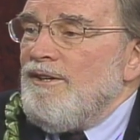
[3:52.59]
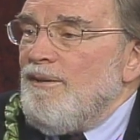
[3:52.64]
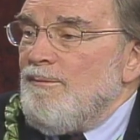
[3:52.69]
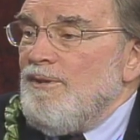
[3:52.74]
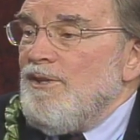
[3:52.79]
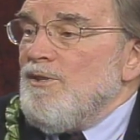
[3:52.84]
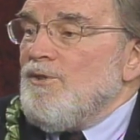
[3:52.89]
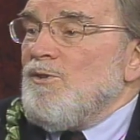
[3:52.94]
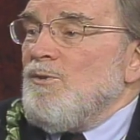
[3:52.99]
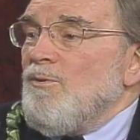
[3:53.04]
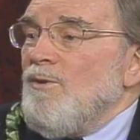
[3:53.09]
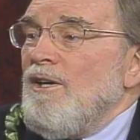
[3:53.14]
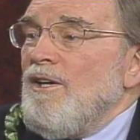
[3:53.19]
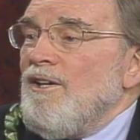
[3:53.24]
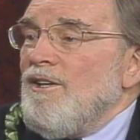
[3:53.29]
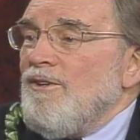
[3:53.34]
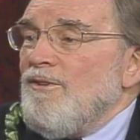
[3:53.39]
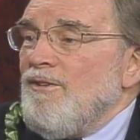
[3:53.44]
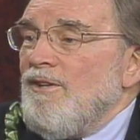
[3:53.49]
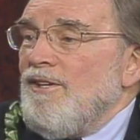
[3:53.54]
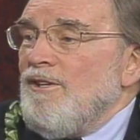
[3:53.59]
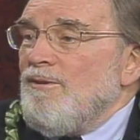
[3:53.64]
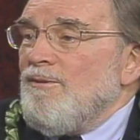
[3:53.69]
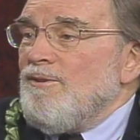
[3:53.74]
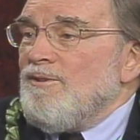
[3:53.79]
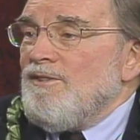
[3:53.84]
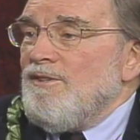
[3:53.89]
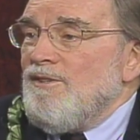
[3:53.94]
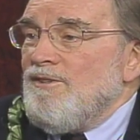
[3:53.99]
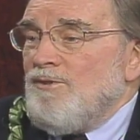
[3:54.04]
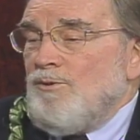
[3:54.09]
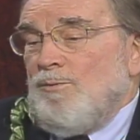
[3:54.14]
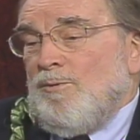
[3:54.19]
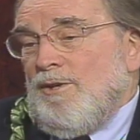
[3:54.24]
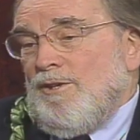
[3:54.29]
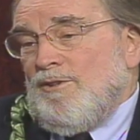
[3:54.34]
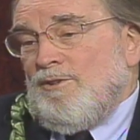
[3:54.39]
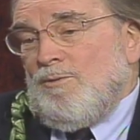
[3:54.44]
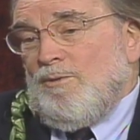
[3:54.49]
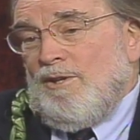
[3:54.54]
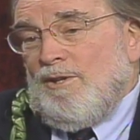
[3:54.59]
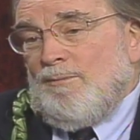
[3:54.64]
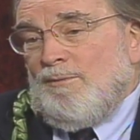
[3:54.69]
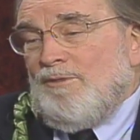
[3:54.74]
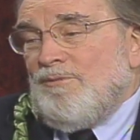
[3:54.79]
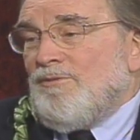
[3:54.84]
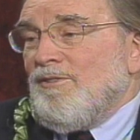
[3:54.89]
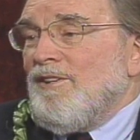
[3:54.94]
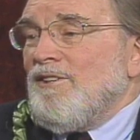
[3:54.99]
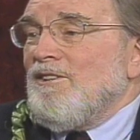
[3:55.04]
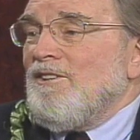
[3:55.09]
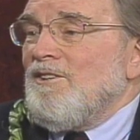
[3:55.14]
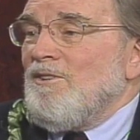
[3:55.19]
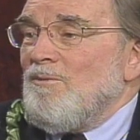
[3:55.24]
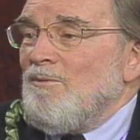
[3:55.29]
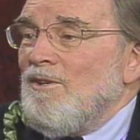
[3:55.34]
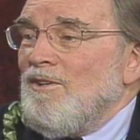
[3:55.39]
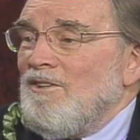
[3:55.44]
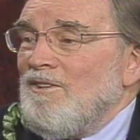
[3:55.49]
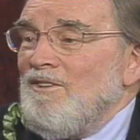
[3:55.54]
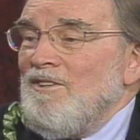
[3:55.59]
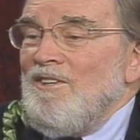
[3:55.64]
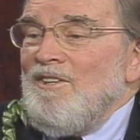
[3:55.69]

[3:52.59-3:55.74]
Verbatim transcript: I mean, it's Hawaii, right? It was right. easy. You want, you want to be friendly, you want